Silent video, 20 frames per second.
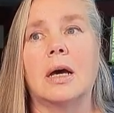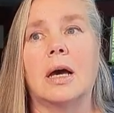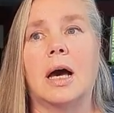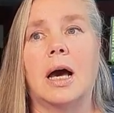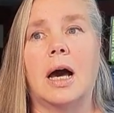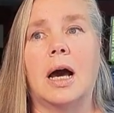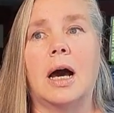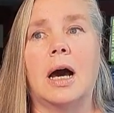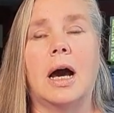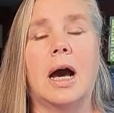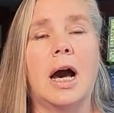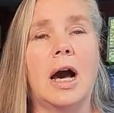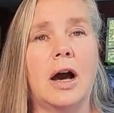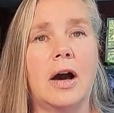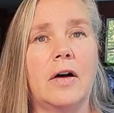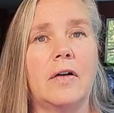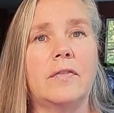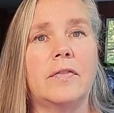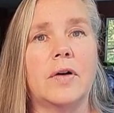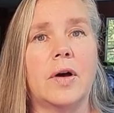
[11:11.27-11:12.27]

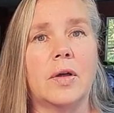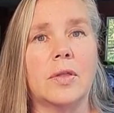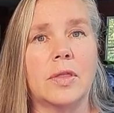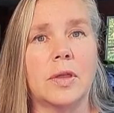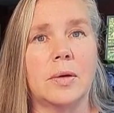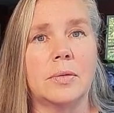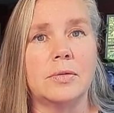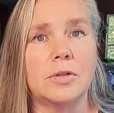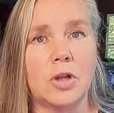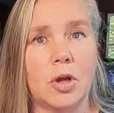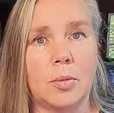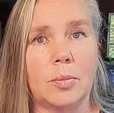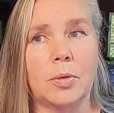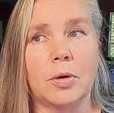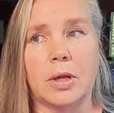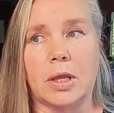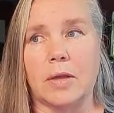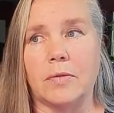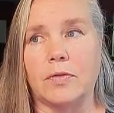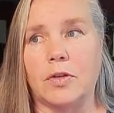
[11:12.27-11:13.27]
of the
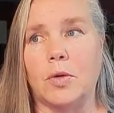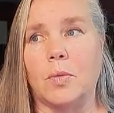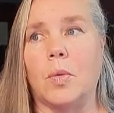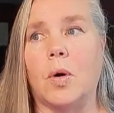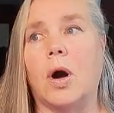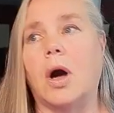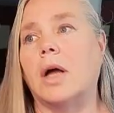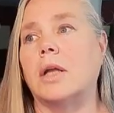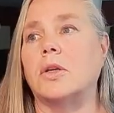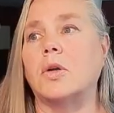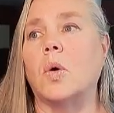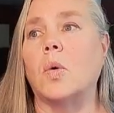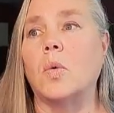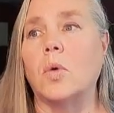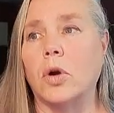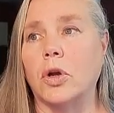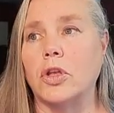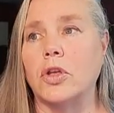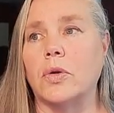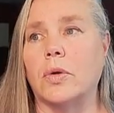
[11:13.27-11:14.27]
notebook if you want,
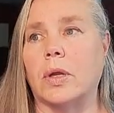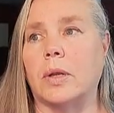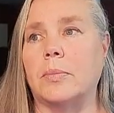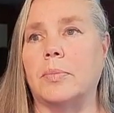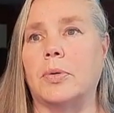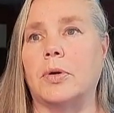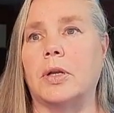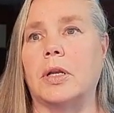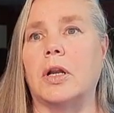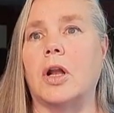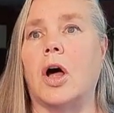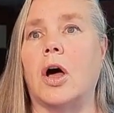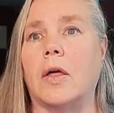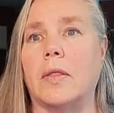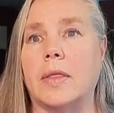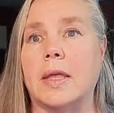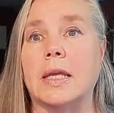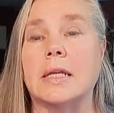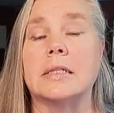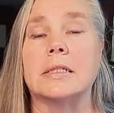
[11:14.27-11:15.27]
or you can put it on
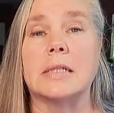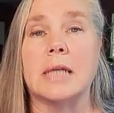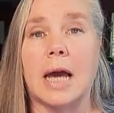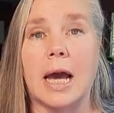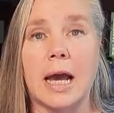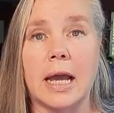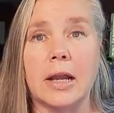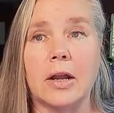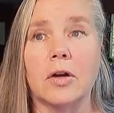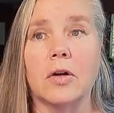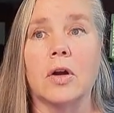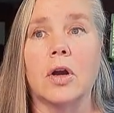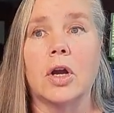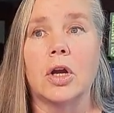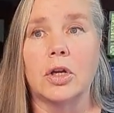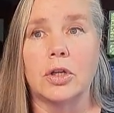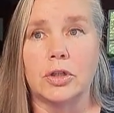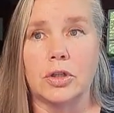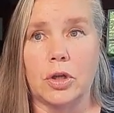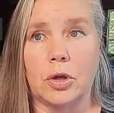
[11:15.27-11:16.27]
the entire
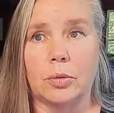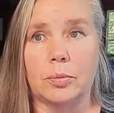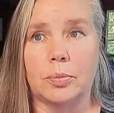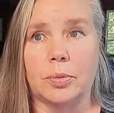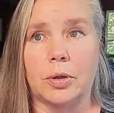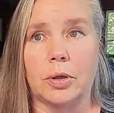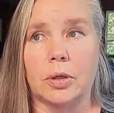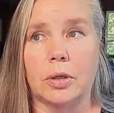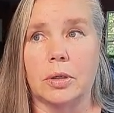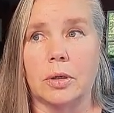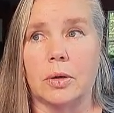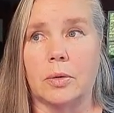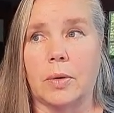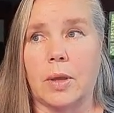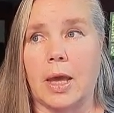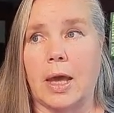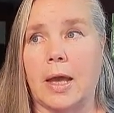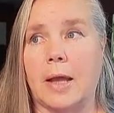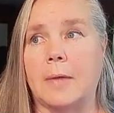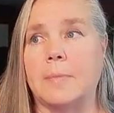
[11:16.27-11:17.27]
notebook,
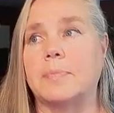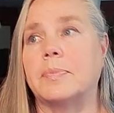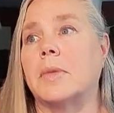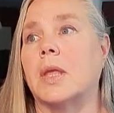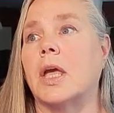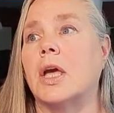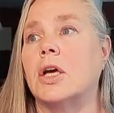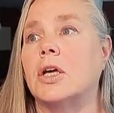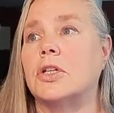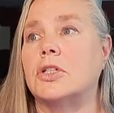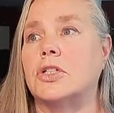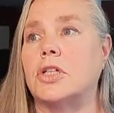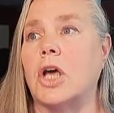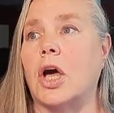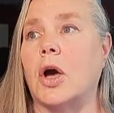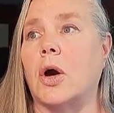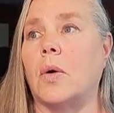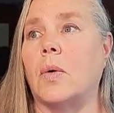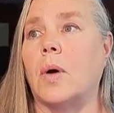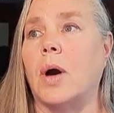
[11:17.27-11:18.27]
okay?
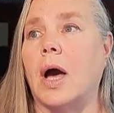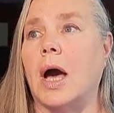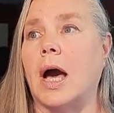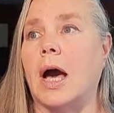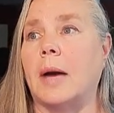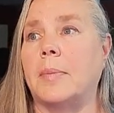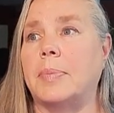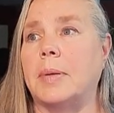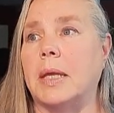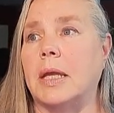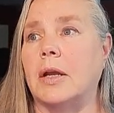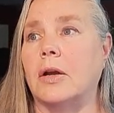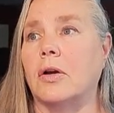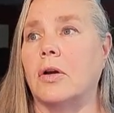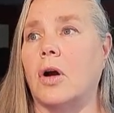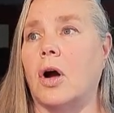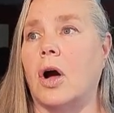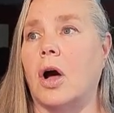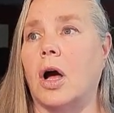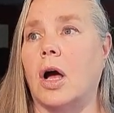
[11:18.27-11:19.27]
So up here
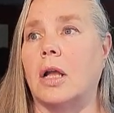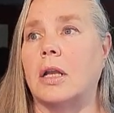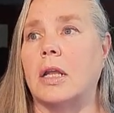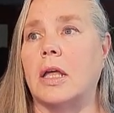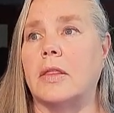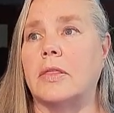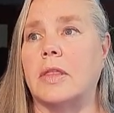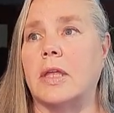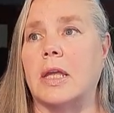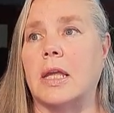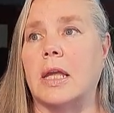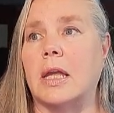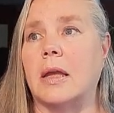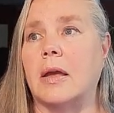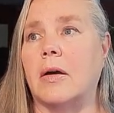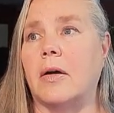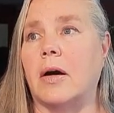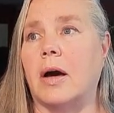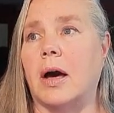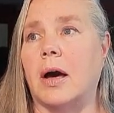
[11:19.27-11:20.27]
on the
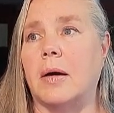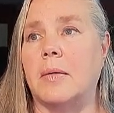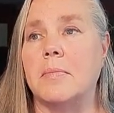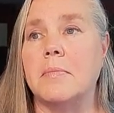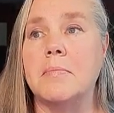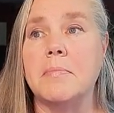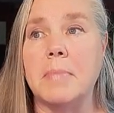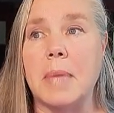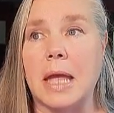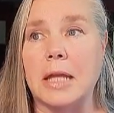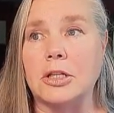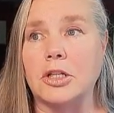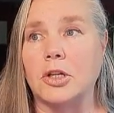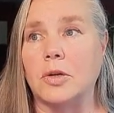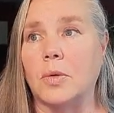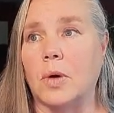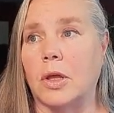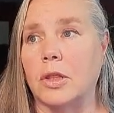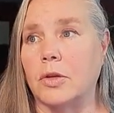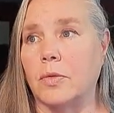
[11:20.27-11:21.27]

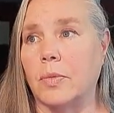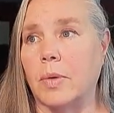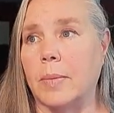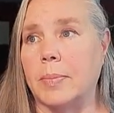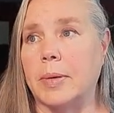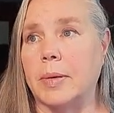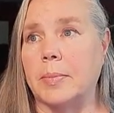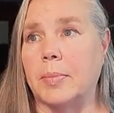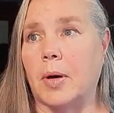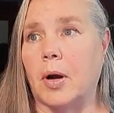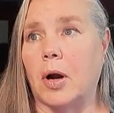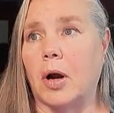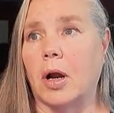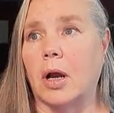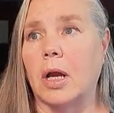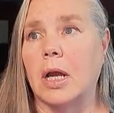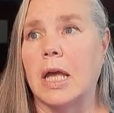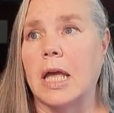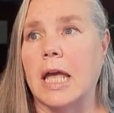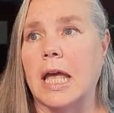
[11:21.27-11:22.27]
menu, on the ribbon
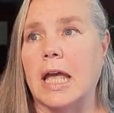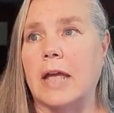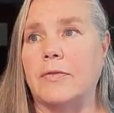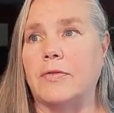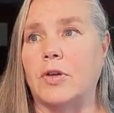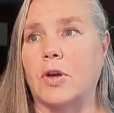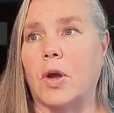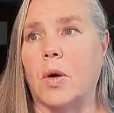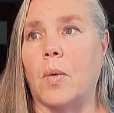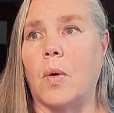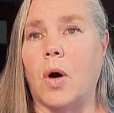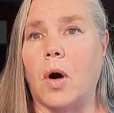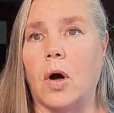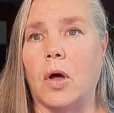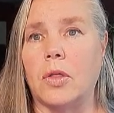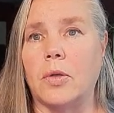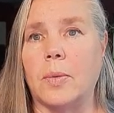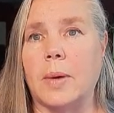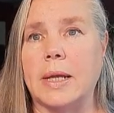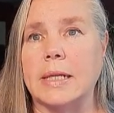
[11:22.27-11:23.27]
bar, if you go
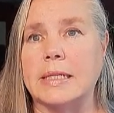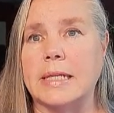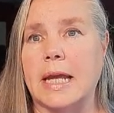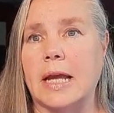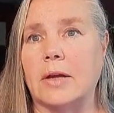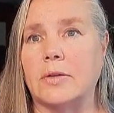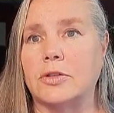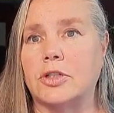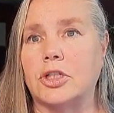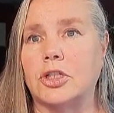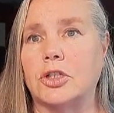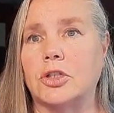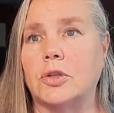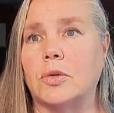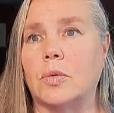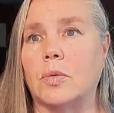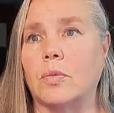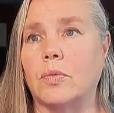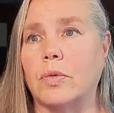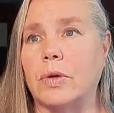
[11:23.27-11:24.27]
all the way down
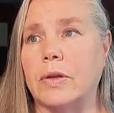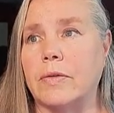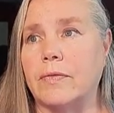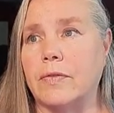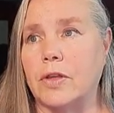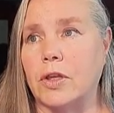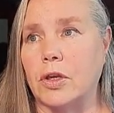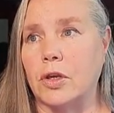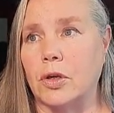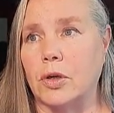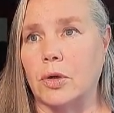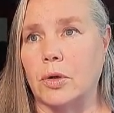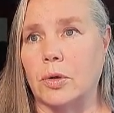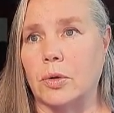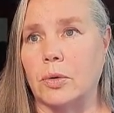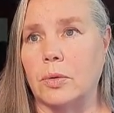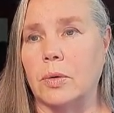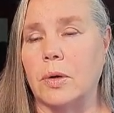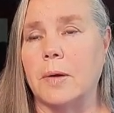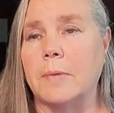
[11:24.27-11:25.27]
to
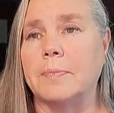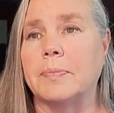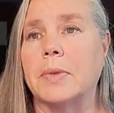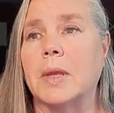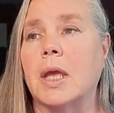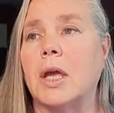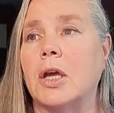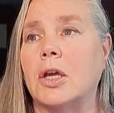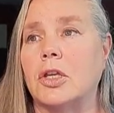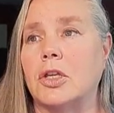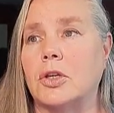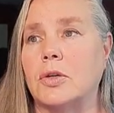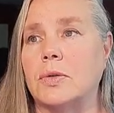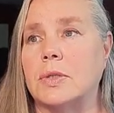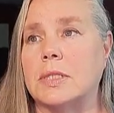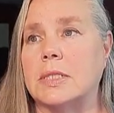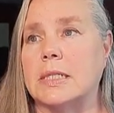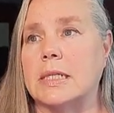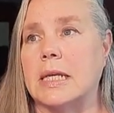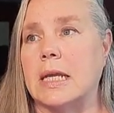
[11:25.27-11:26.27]
review, you
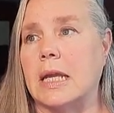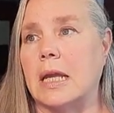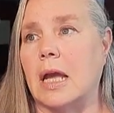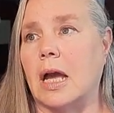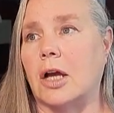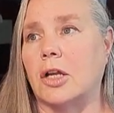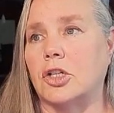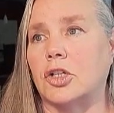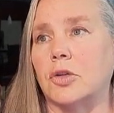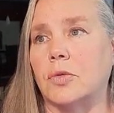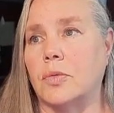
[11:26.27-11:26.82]
see under